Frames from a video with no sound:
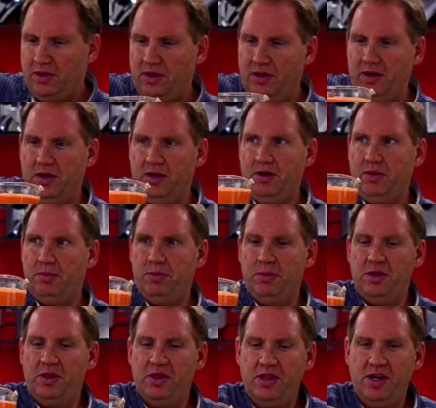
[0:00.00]
Now
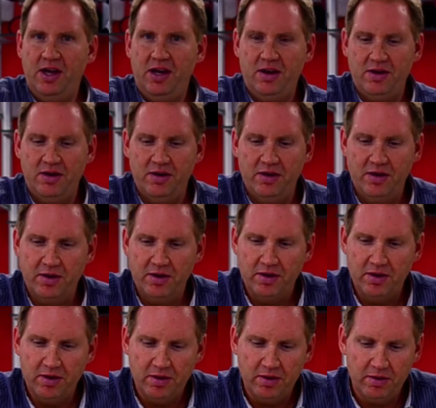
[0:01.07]
put that
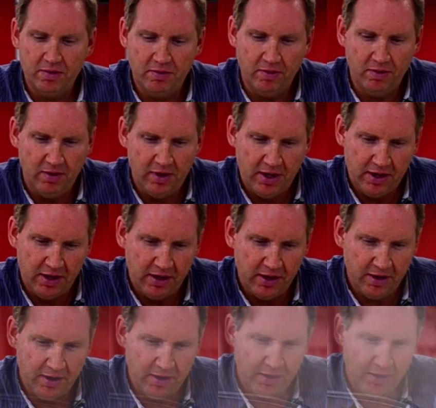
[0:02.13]
right here.